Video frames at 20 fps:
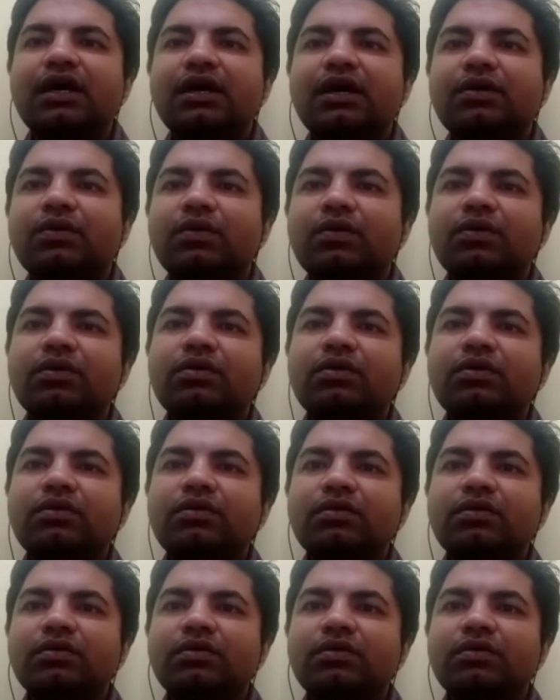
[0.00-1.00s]
go
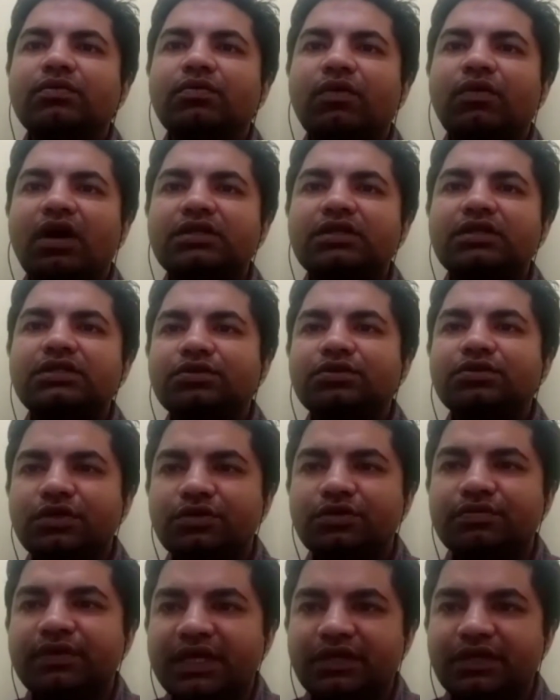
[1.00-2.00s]
watch
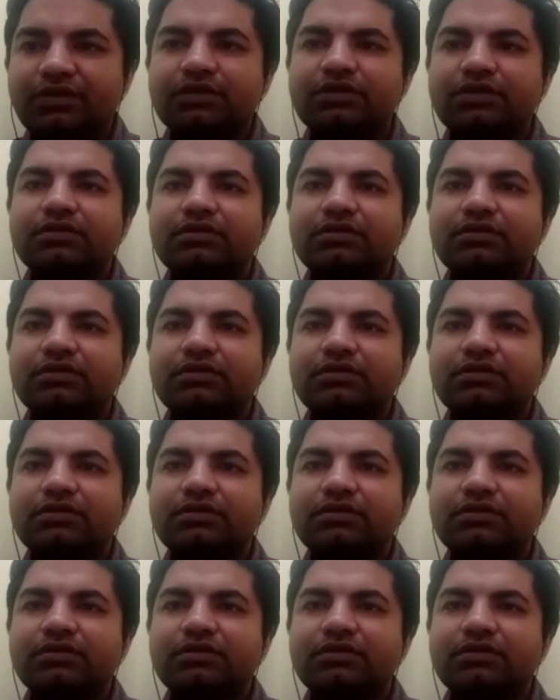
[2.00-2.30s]
YouTube videos.